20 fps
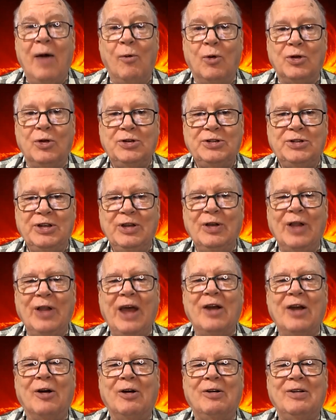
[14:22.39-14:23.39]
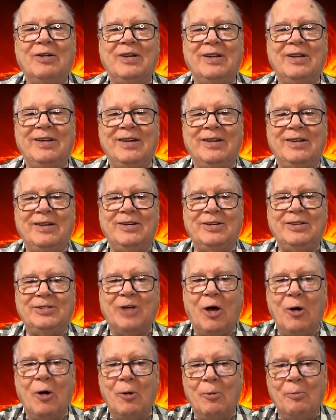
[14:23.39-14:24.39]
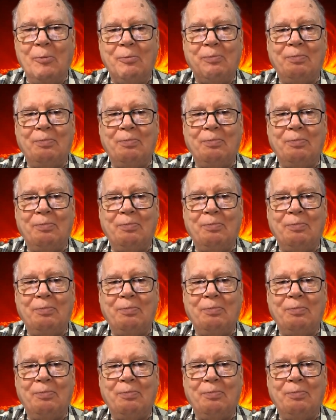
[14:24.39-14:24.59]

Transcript: will see you later. So,